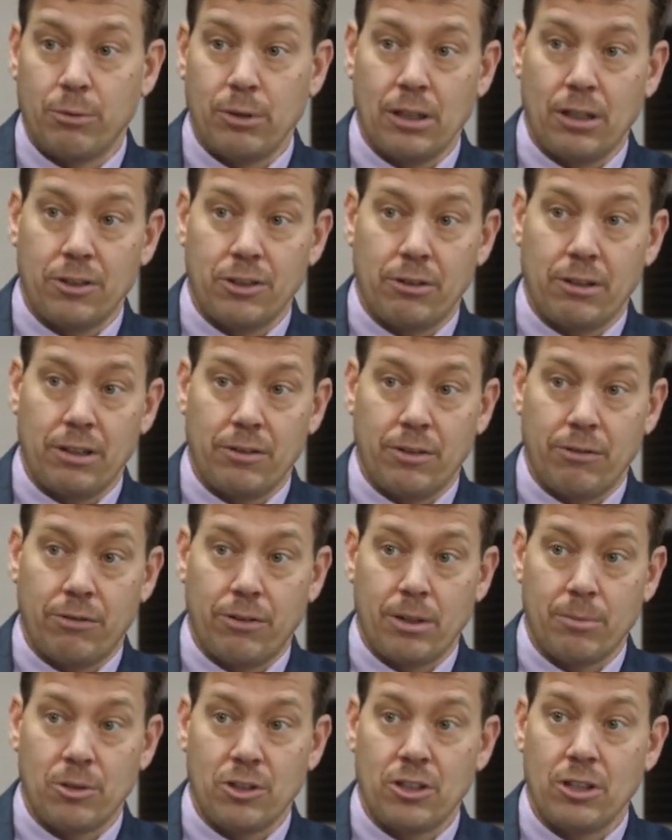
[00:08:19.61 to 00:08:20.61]
we also have the
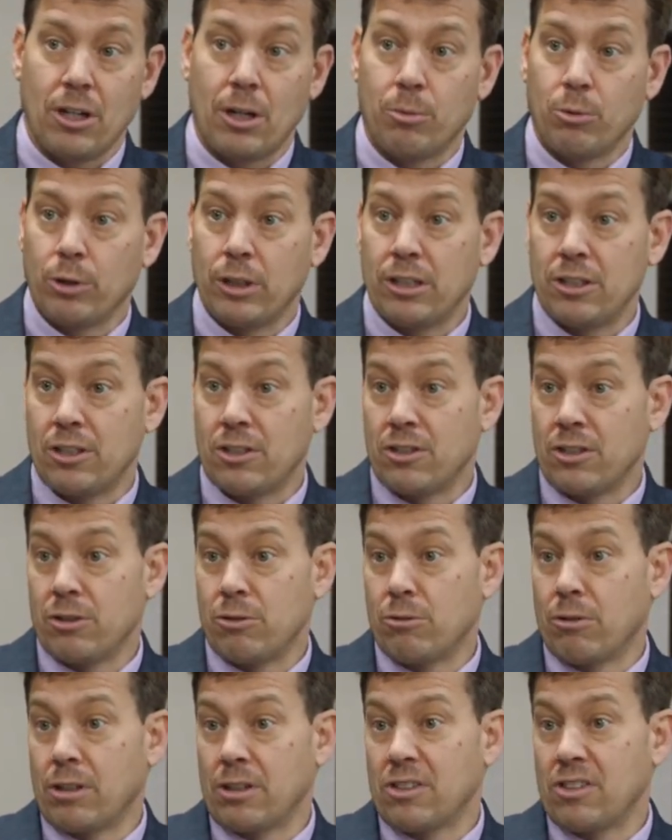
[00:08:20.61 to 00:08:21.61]
Pharmacy Operations
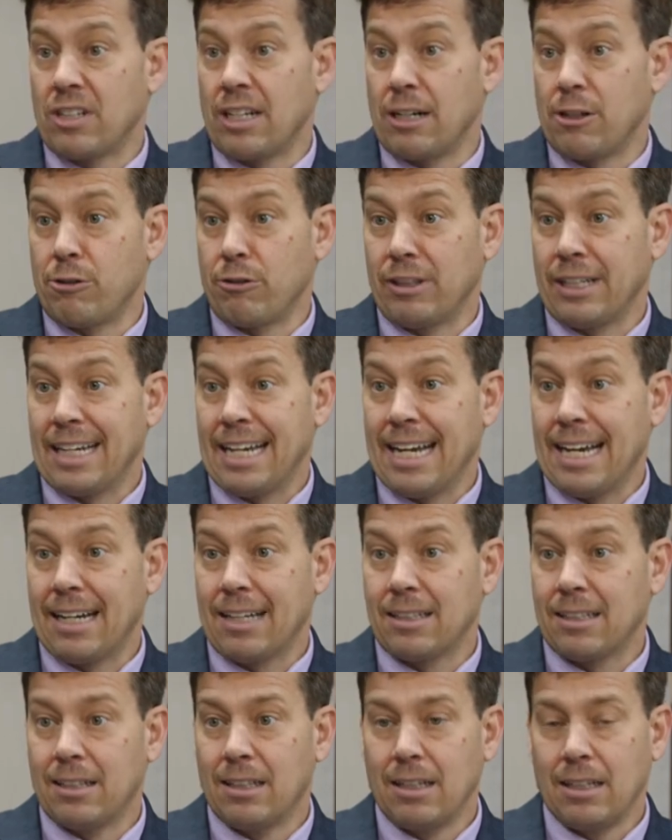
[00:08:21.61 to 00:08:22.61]
and Drug Scheduling
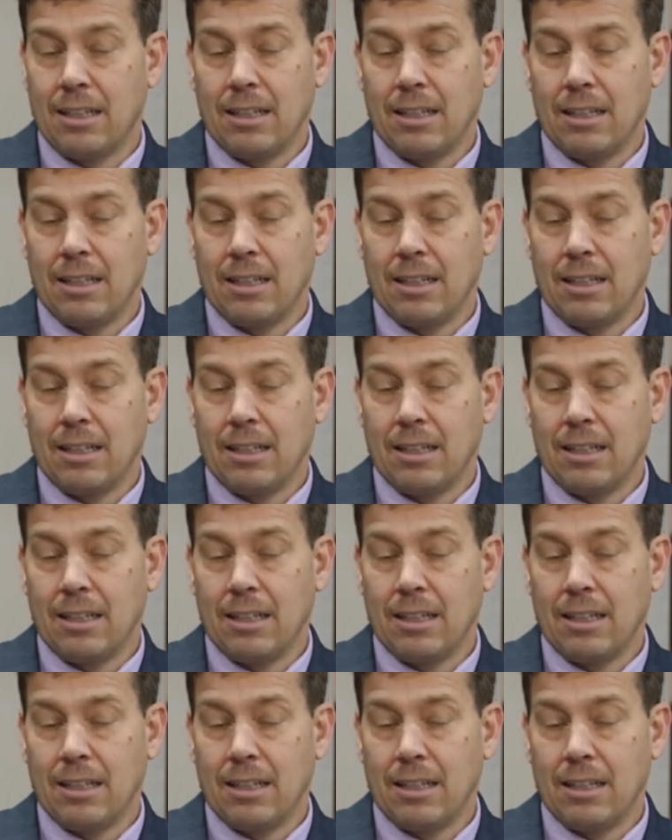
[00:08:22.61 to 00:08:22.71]
Act.